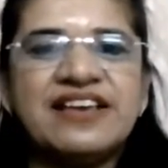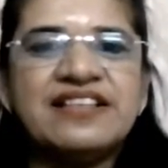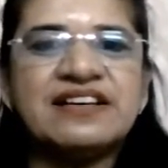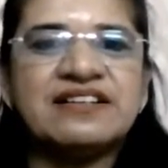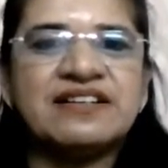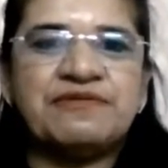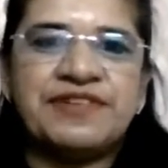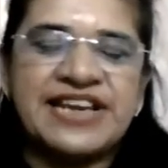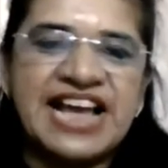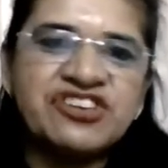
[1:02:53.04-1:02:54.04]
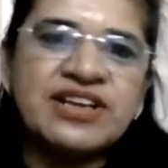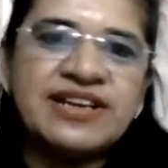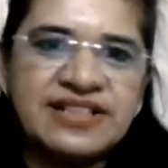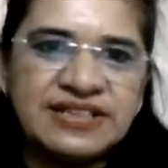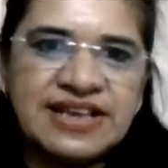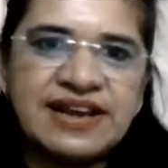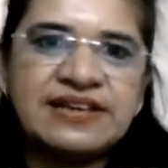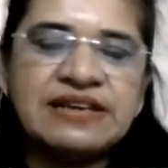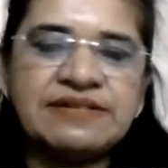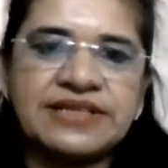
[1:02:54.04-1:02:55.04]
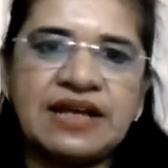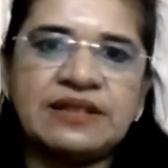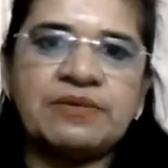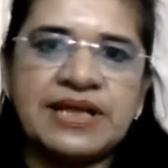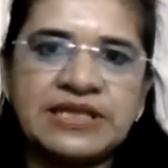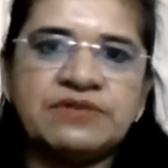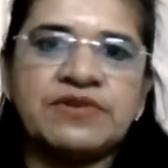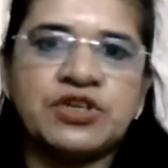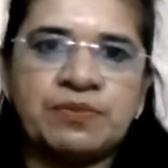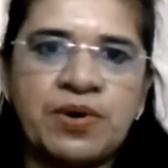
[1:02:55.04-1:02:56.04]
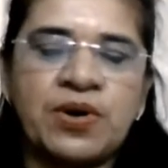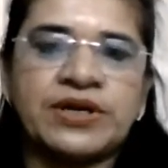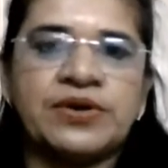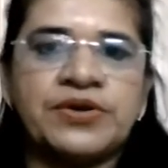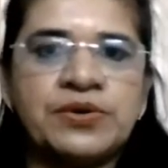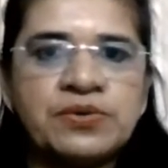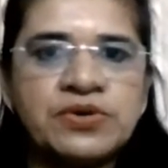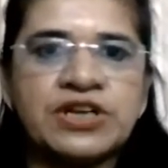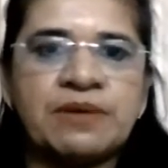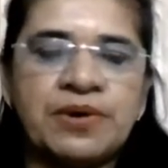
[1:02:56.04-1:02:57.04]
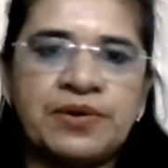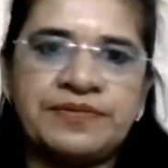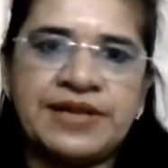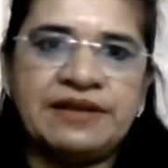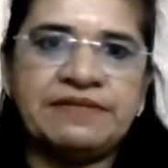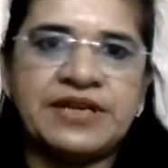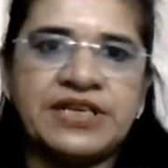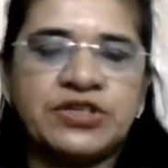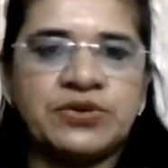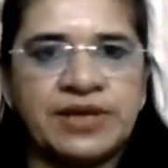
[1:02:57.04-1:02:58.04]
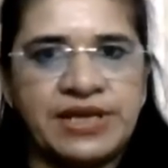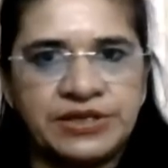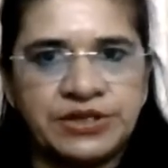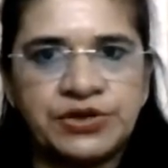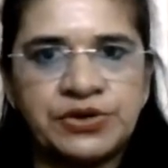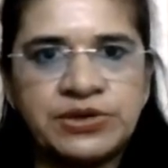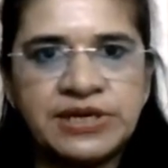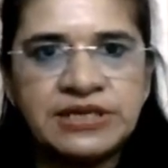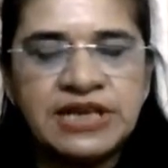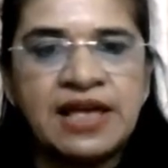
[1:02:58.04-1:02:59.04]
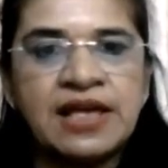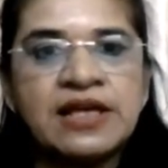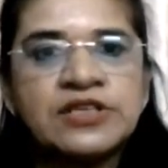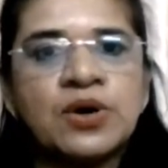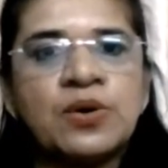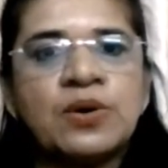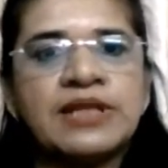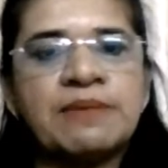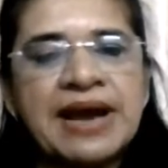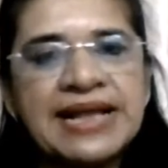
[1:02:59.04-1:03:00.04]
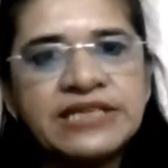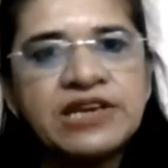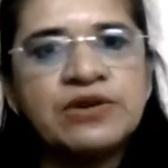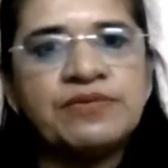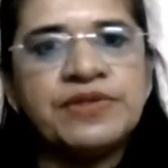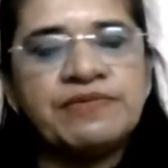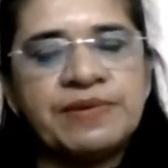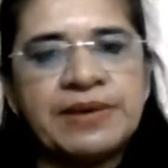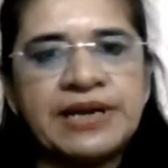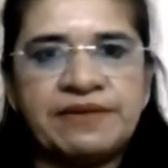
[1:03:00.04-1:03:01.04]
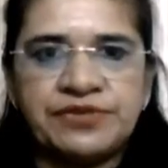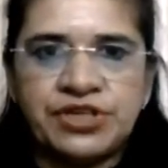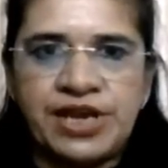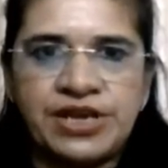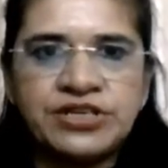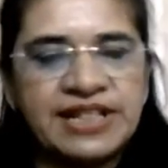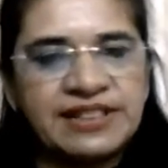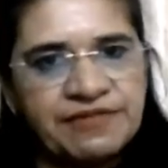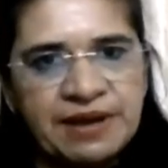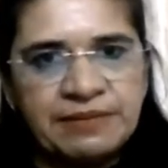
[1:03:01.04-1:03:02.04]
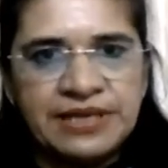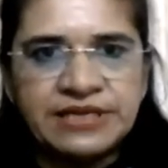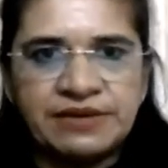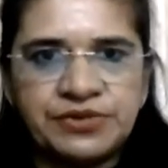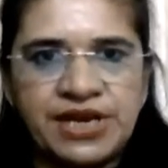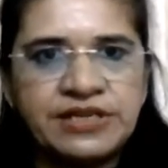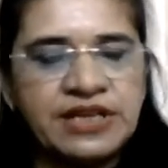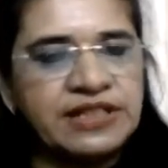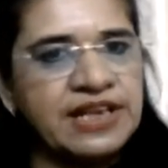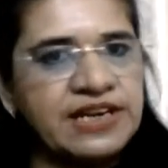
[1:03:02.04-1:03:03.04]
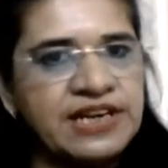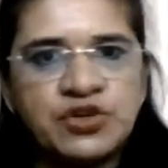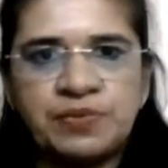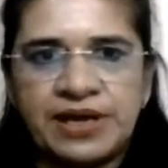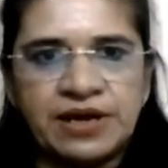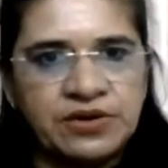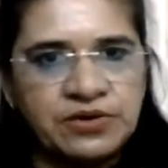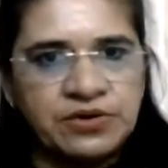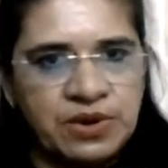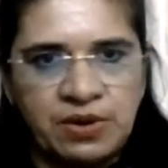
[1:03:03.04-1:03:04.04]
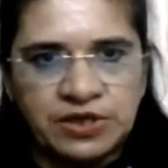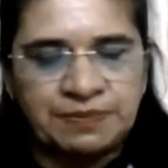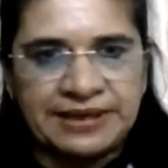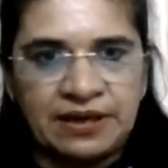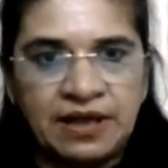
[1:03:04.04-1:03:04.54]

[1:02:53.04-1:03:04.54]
I yes. think uh, financial incentives are the ones which brought a huge number of deliveries to the institutions. Mm-hmm. So the mindset of the women have changed and the families have changed that they need to bring her to a hospital.